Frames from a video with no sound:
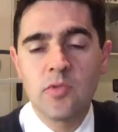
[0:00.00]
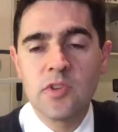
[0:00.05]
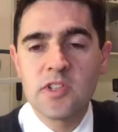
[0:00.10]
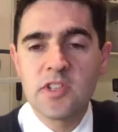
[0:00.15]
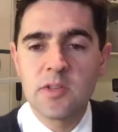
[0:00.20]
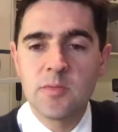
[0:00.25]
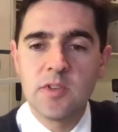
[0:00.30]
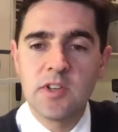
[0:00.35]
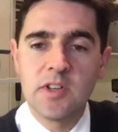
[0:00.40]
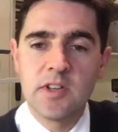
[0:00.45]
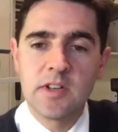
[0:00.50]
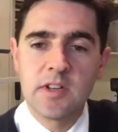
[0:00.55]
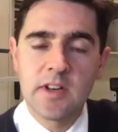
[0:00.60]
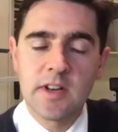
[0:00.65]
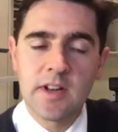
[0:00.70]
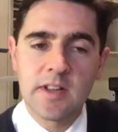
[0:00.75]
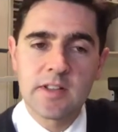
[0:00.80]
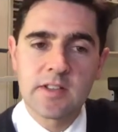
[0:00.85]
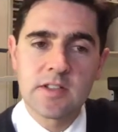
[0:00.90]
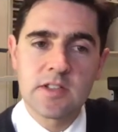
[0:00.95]
recently we did an
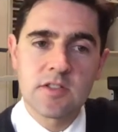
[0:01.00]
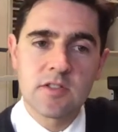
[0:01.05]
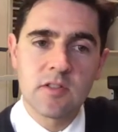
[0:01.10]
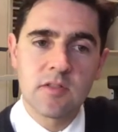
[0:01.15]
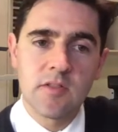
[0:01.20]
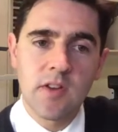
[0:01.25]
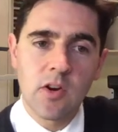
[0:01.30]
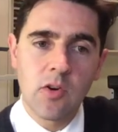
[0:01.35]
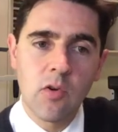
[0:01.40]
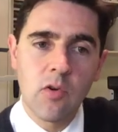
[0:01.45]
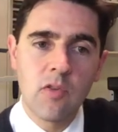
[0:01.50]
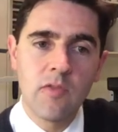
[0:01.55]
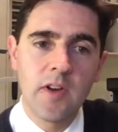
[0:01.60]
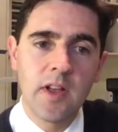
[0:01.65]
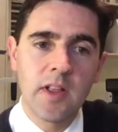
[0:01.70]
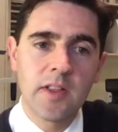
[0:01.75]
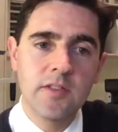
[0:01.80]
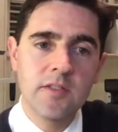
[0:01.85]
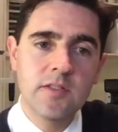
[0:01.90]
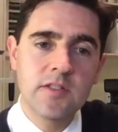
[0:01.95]
analysis of our core
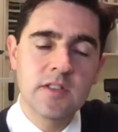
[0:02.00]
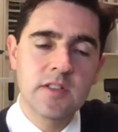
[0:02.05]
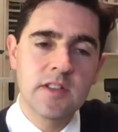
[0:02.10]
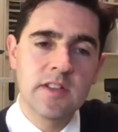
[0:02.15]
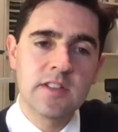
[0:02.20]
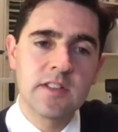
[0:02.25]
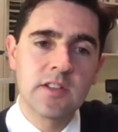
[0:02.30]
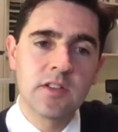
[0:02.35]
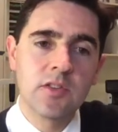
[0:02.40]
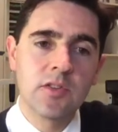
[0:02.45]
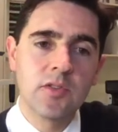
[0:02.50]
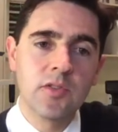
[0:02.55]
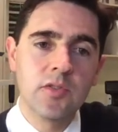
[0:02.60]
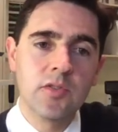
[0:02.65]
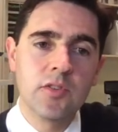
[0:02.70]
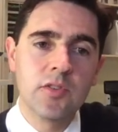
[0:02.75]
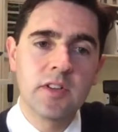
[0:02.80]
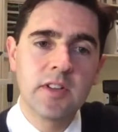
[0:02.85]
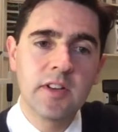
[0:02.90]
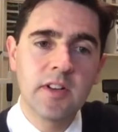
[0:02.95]
values, and these
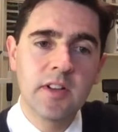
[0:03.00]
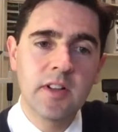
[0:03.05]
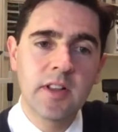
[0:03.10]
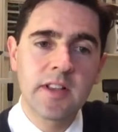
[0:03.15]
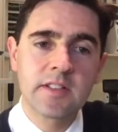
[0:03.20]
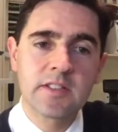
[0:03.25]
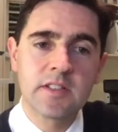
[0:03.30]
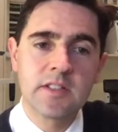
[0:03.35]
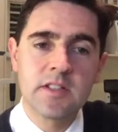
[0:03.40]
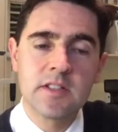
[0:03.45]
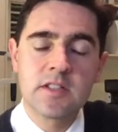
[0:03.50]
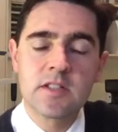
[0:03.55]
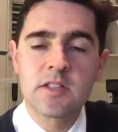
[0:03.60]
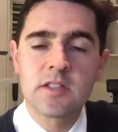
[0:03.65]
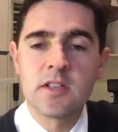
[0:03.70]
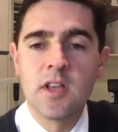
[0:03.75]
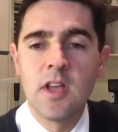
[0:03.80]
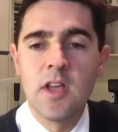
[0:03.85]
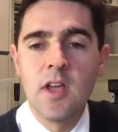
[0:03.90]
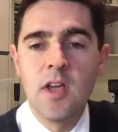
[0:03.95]
include clinical
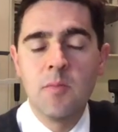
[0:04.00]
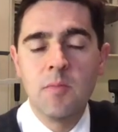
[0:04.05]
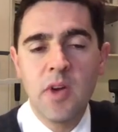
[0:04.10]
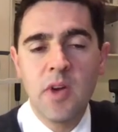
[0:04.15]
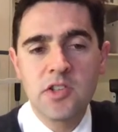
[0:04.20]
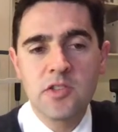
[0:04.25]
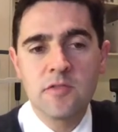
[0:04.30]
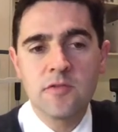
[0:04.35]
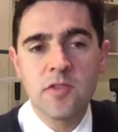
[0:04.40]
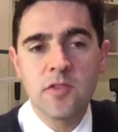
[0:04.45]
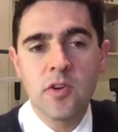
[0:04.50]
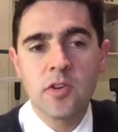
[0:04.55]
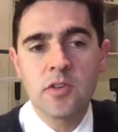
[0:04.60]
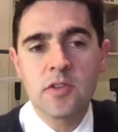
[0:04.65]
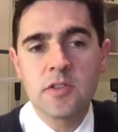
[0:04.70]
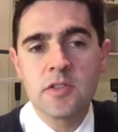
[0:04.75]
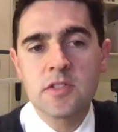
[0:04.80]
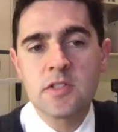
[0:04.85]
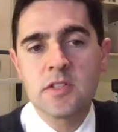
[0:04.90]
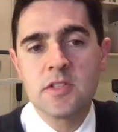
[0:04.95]
excellence, patient
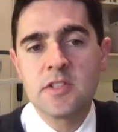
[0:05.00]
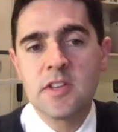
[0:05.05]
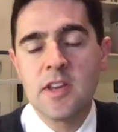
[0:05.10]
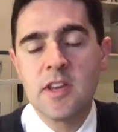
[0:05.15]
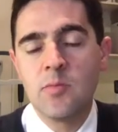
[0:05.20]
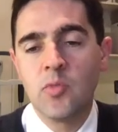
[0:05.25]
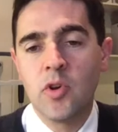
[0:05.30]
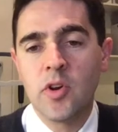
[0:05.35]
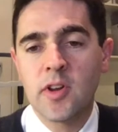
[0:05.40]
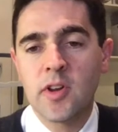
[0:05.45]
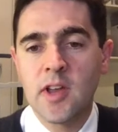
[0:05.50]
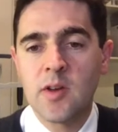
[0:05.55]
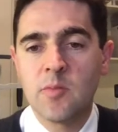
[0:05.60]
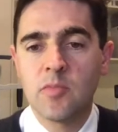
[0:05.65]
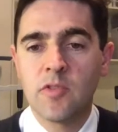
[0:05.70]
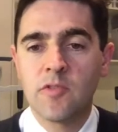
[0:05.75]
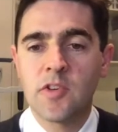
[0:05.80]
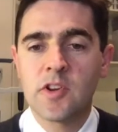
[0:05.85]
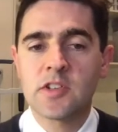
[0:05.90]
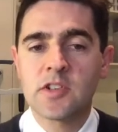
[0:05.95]
focus, teamwork, and
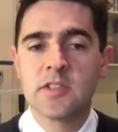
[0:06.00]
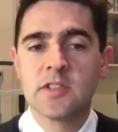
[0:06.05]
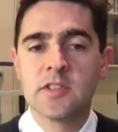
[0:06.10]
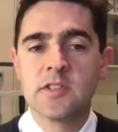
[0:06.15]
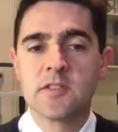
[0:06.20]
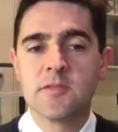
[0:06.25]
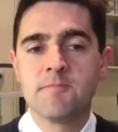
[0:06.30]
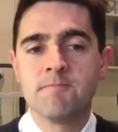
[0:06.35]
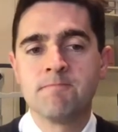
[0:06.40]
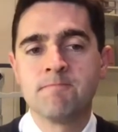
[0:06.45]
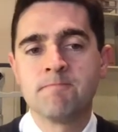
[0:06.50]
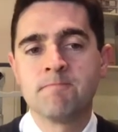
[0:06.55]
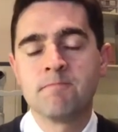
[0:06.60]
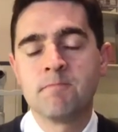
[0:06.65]
professionalism.